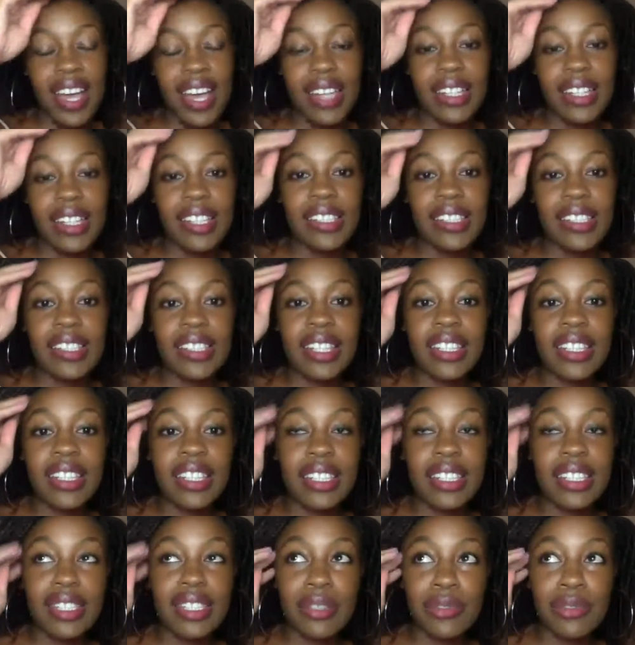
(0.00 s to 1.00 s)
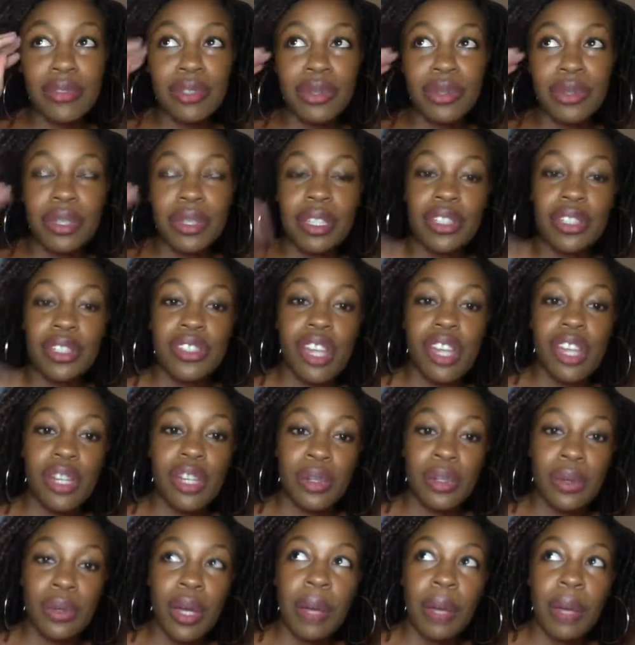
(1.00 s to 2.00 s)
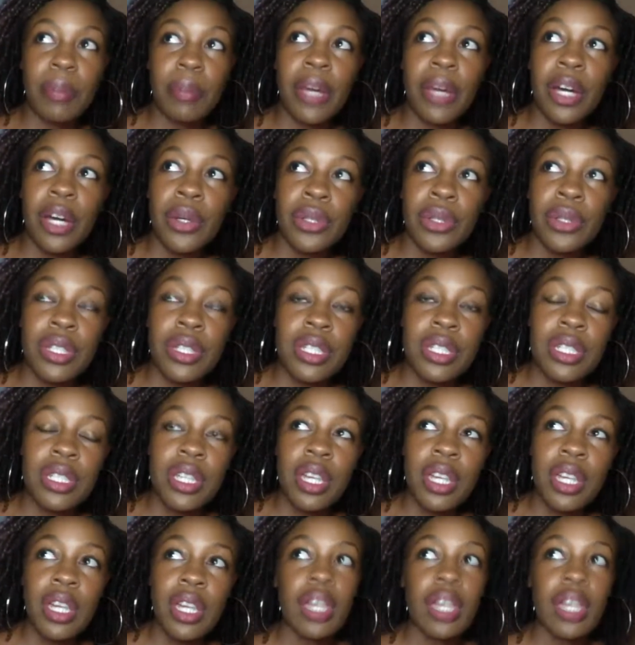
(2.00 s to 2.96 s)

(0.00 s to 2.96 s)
And I did an interview on the channel about